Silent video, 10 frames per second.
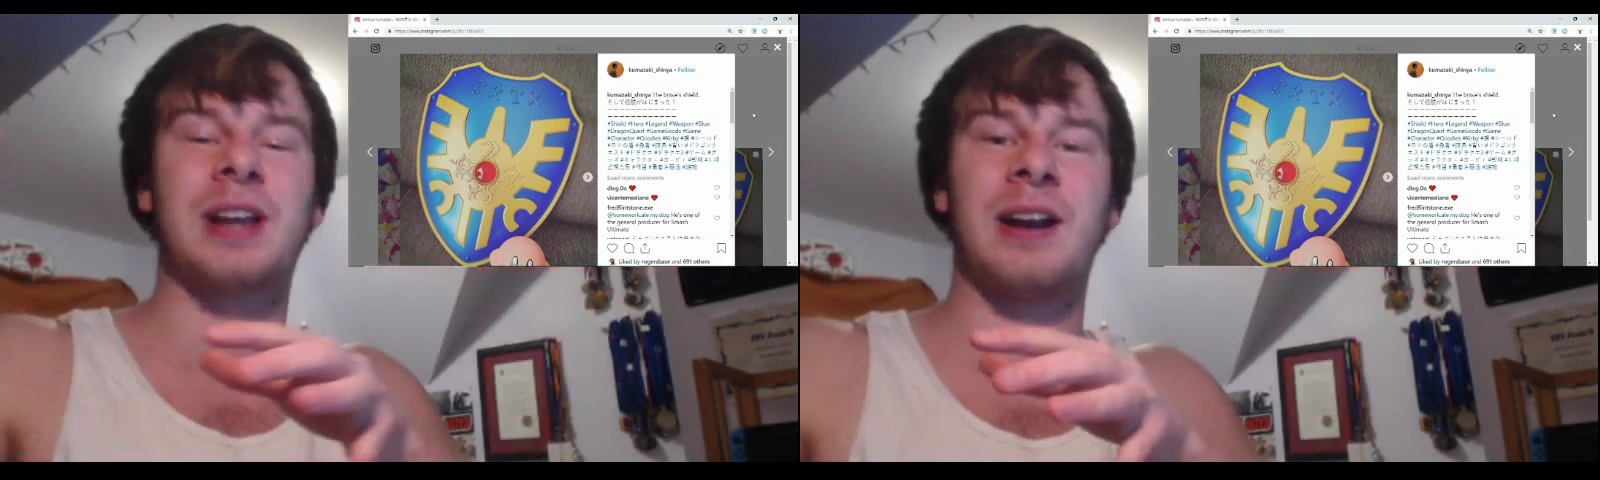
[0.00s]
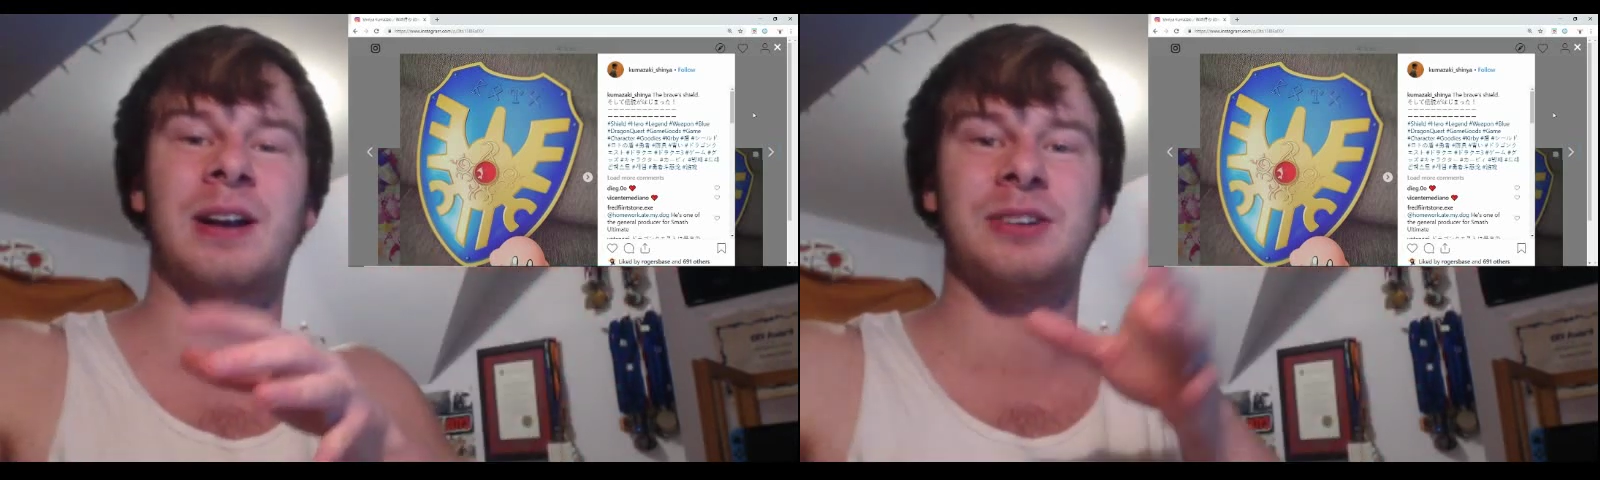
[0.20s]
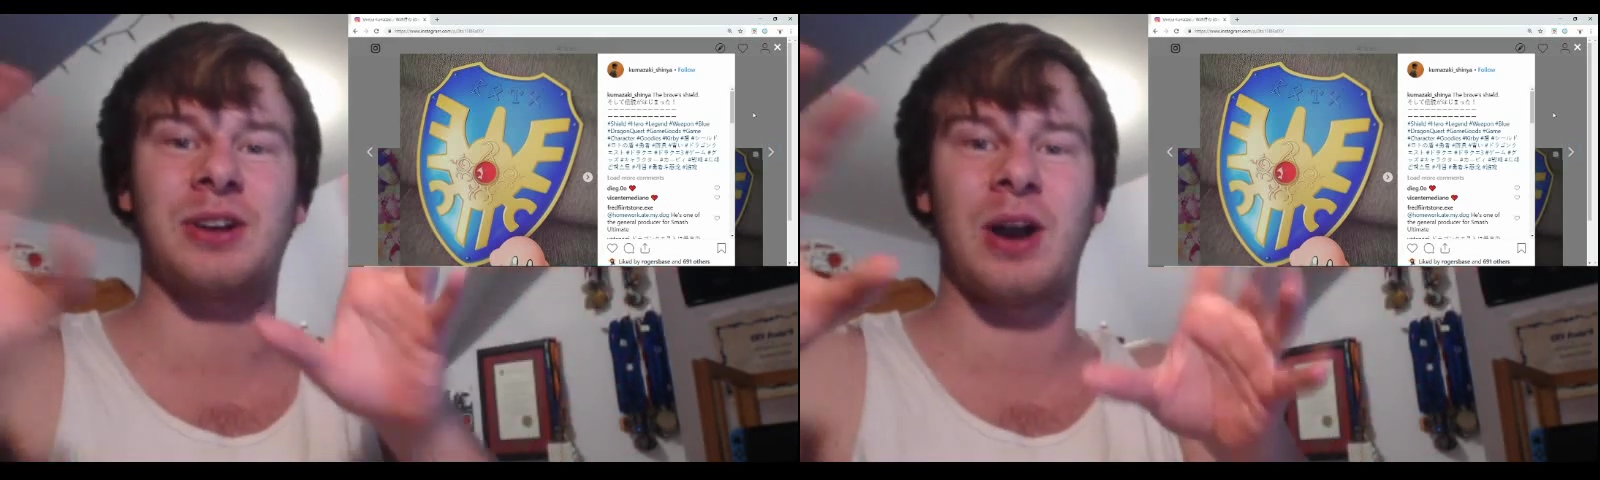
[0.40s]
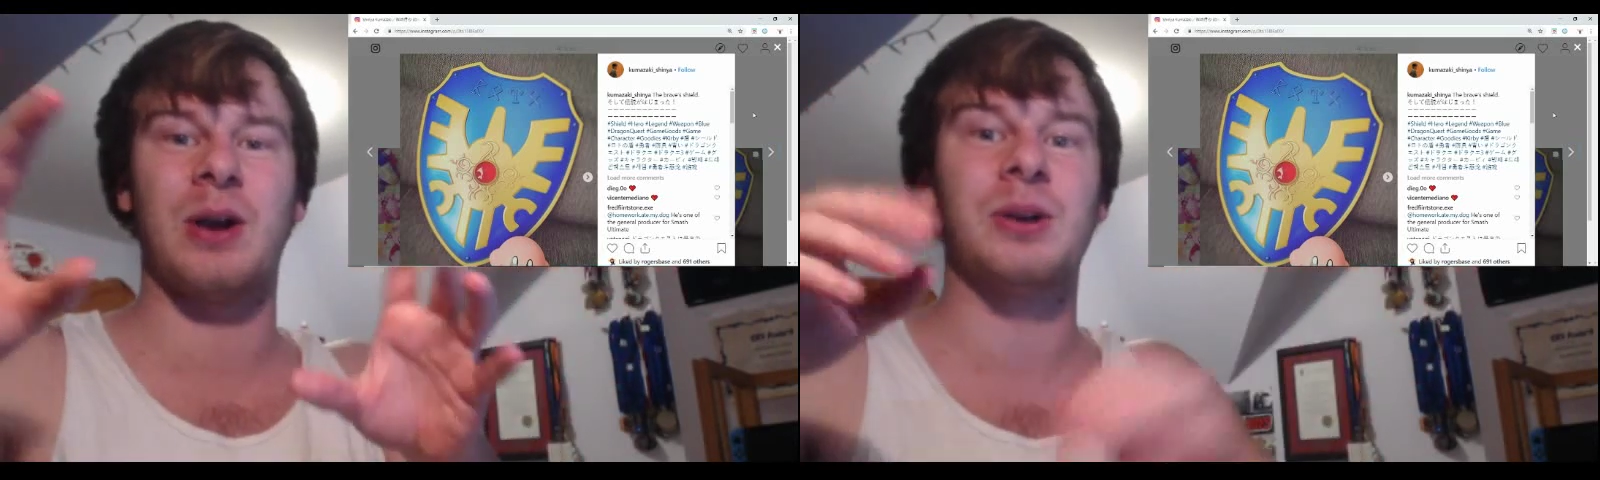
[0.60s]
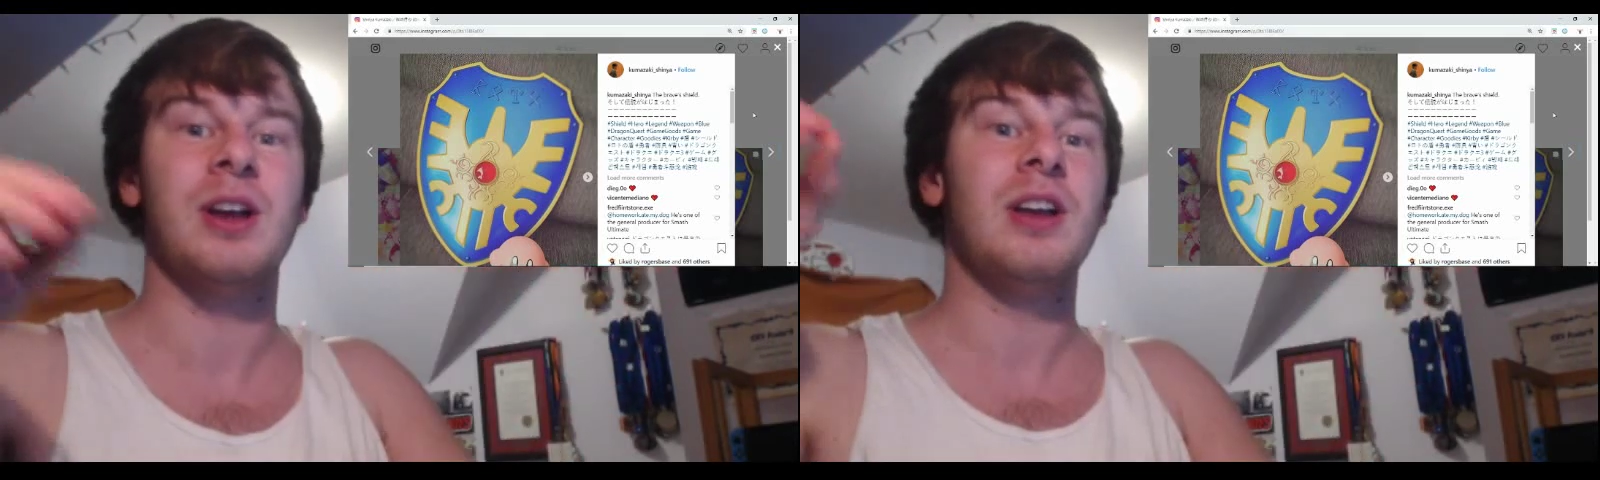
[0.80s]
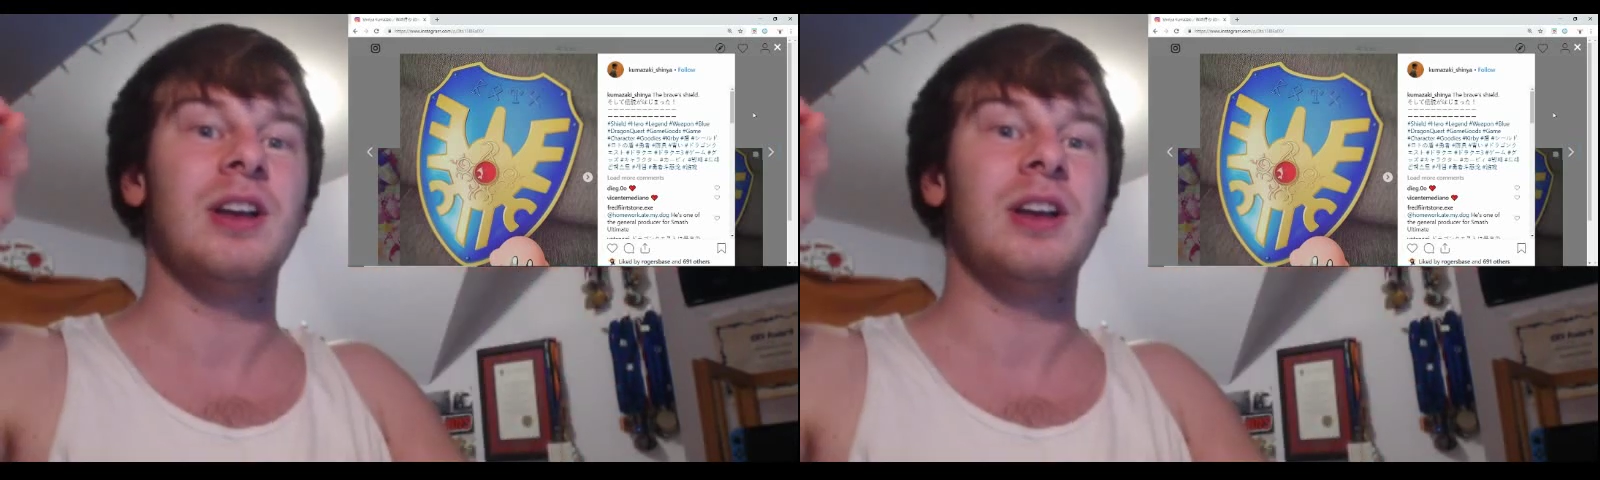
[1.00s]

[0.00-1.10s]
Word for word: character code,